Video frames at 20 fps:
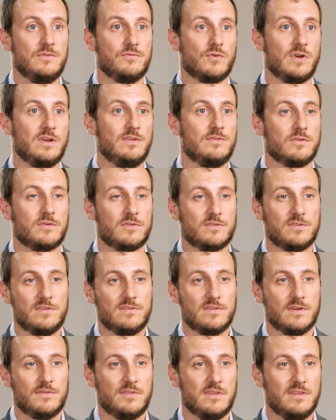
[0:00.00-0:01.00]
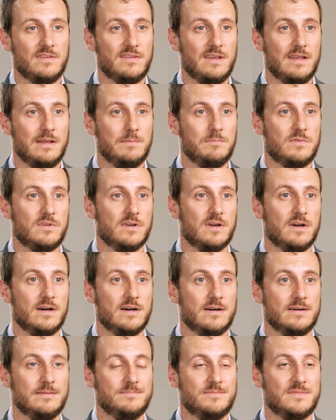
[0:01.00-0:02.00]
resources of the team
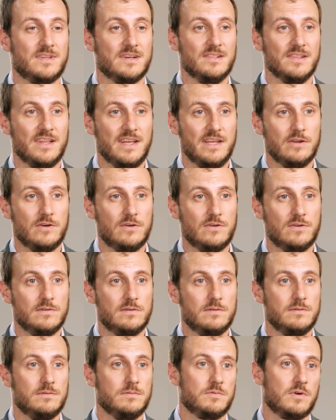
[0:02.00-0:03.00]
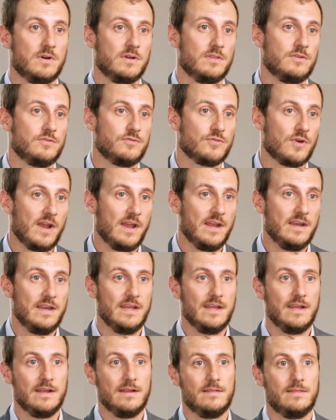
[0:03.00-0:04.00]
to lean on, where the
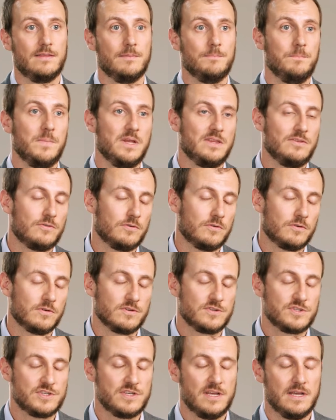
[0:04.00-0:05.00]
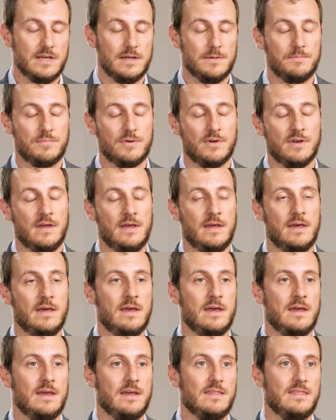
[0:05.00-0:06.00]
training, the mentorship,
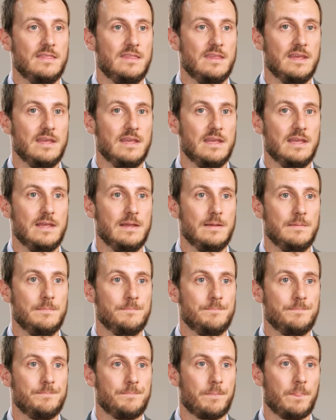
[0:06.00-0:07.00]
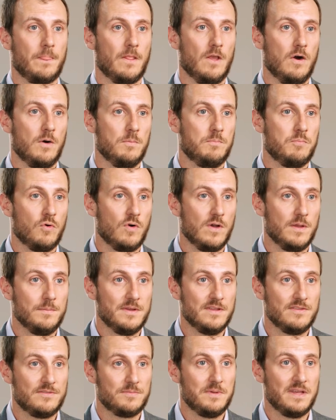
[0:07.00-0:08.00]
the
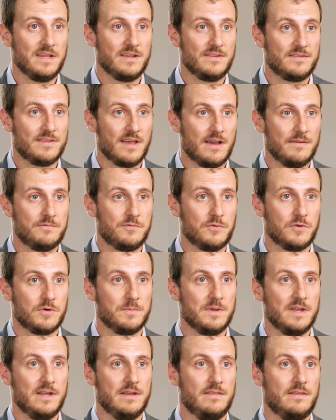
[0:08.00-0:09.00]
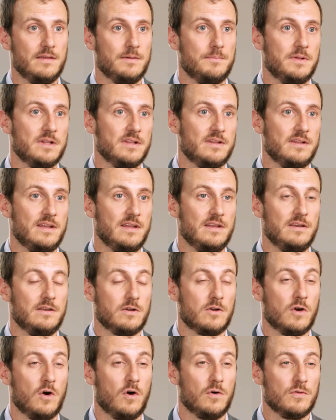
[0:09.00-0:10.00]
appointments being set for me, the ability to
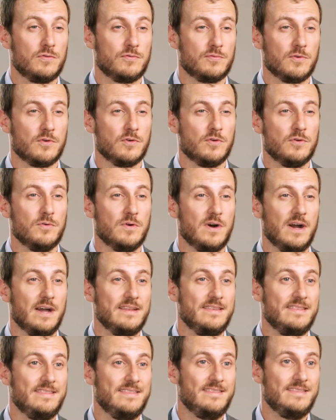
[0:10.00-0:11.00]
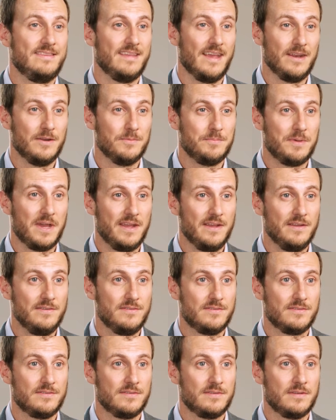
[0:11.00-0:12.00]
call through a
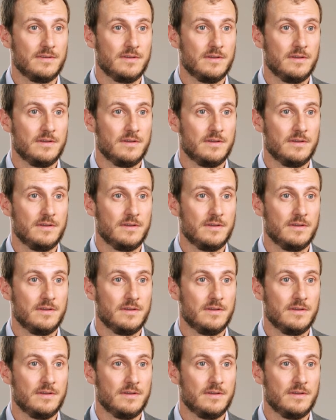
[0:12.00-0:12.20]
database